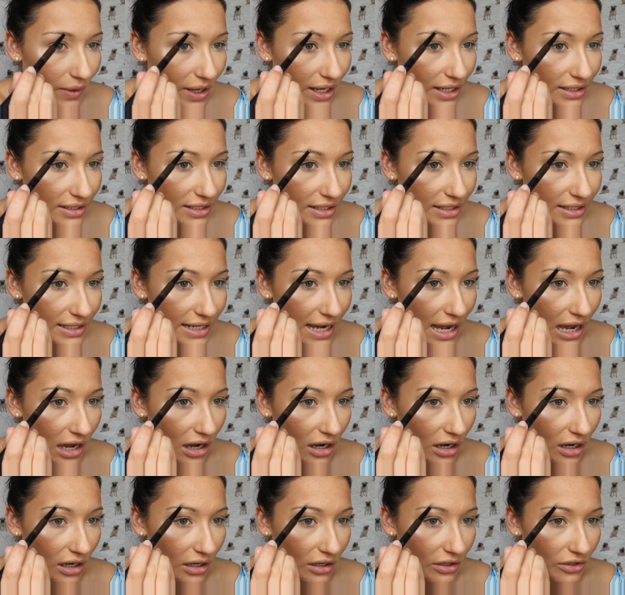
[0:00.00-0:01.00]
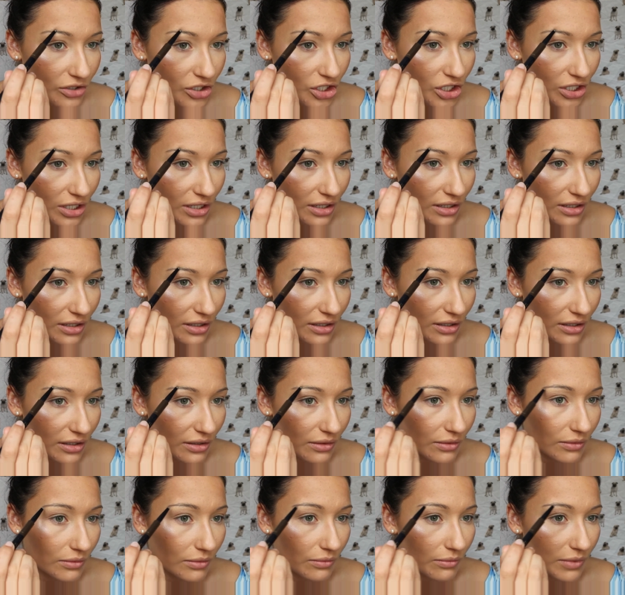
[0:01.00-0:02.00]
into that arch.
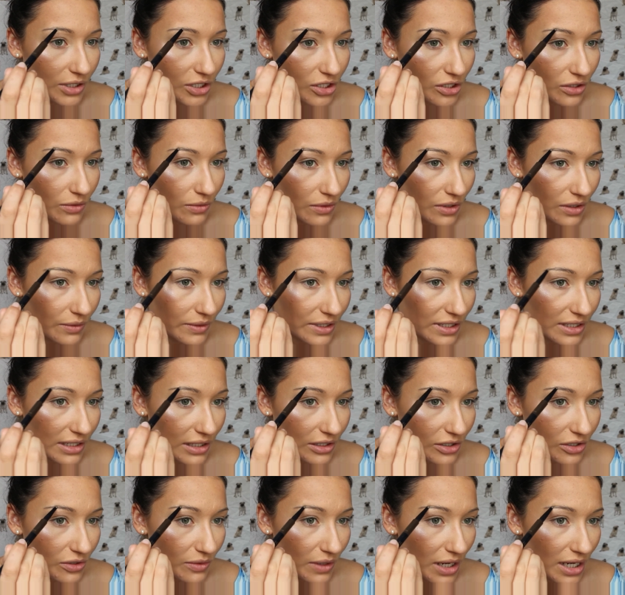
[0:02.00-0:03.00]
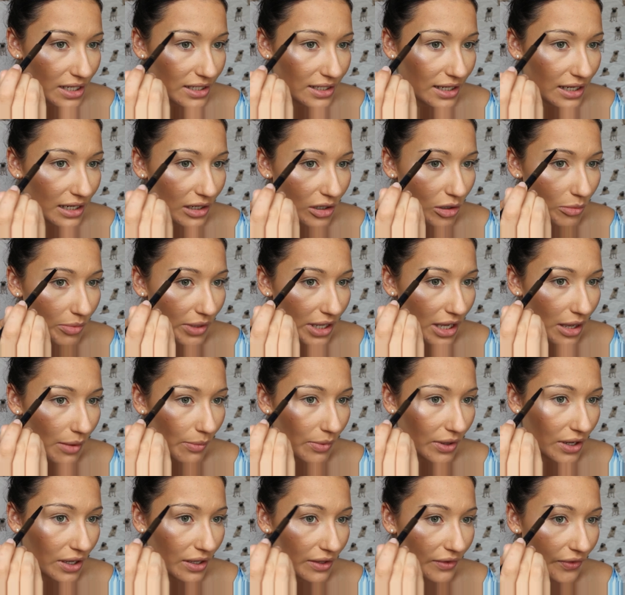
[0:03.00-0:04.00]
We do want to accentuate it a little
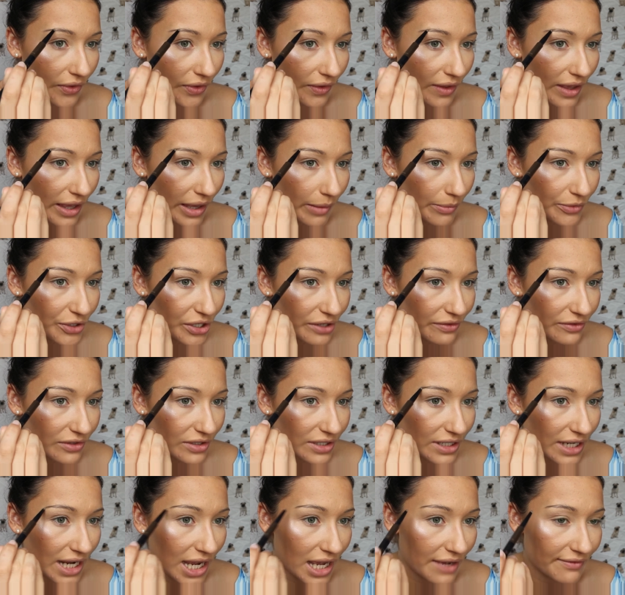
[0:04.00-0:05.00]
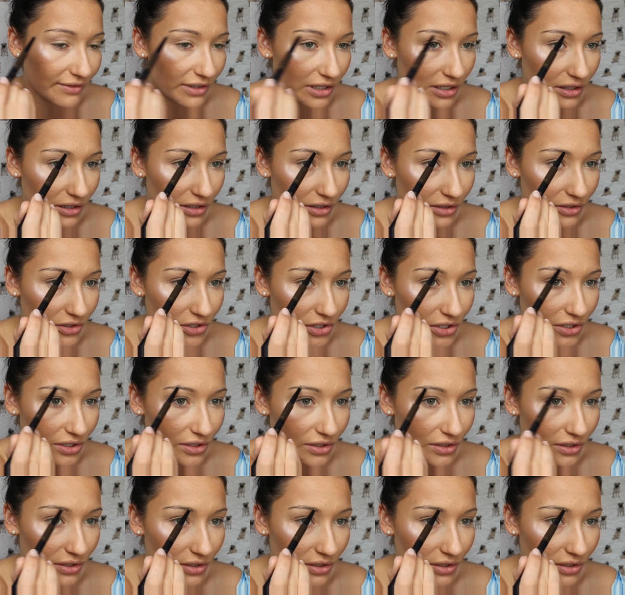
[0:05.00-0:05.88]
bit because MJF doesn't have an arch.